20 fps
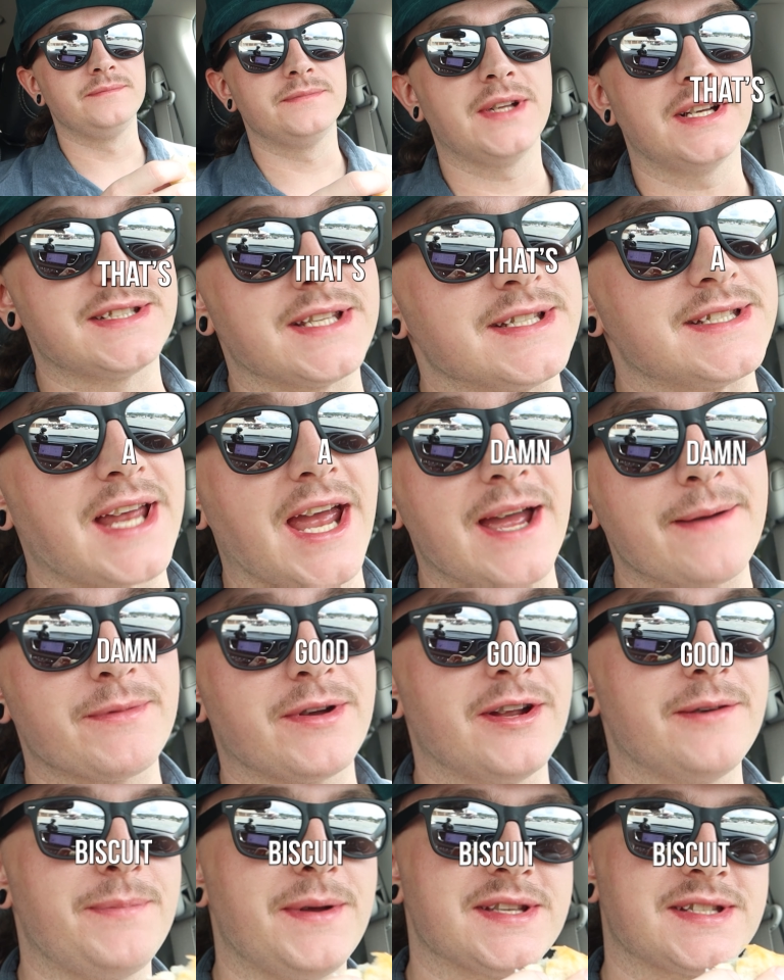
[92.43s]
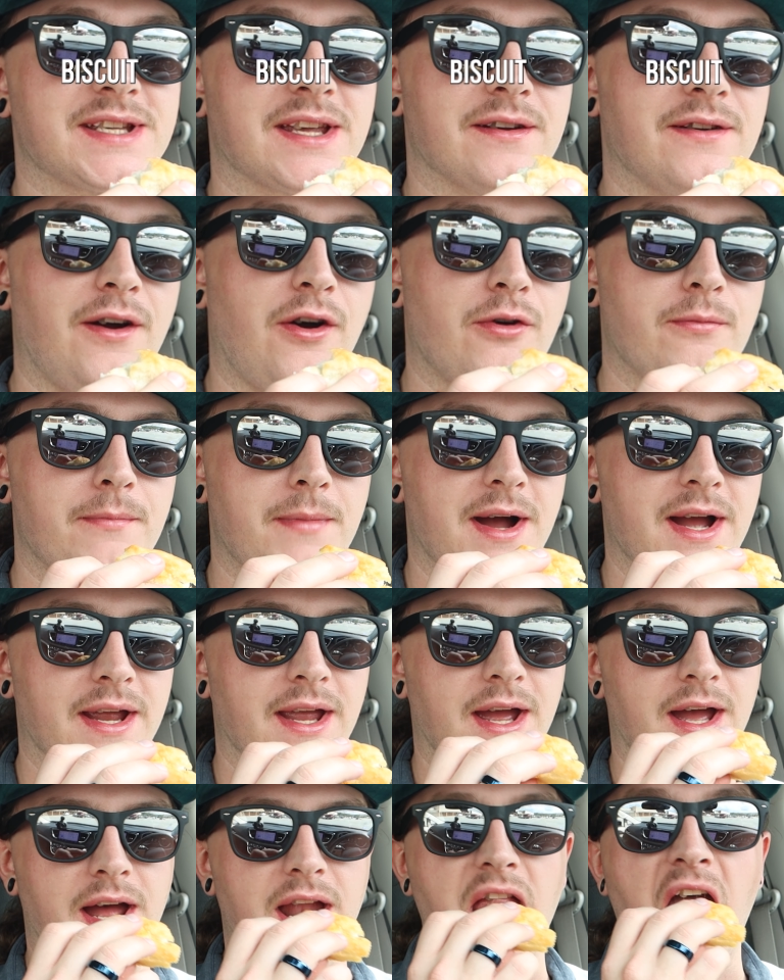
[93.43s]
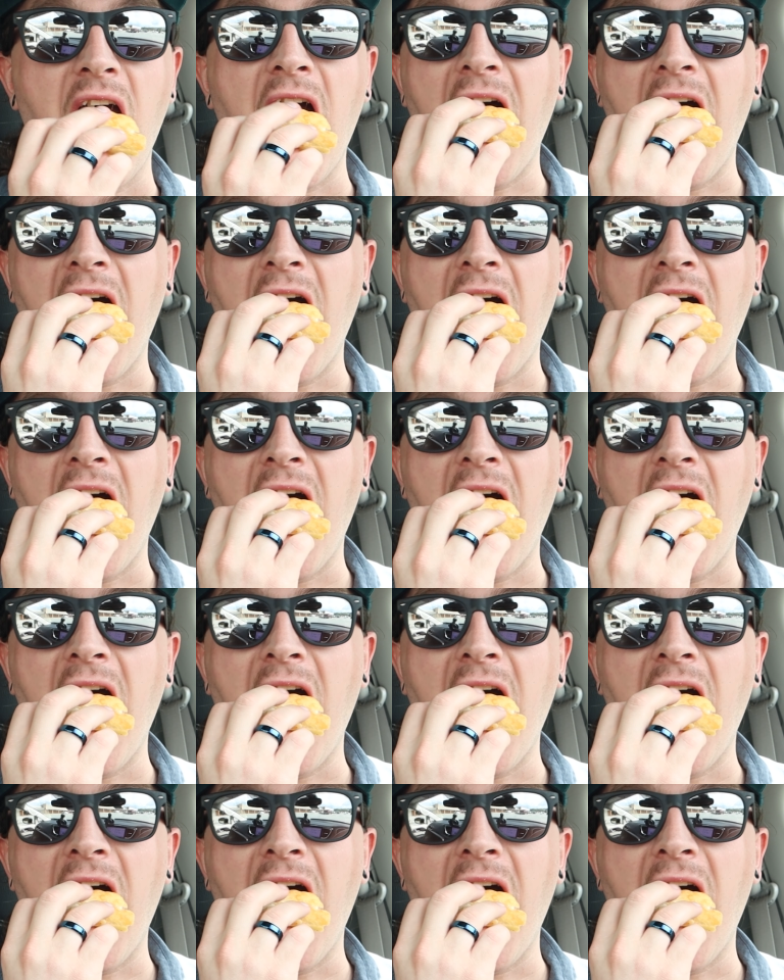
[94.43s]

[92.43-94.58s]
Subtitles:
That's a damn good biscuit. Oh my God.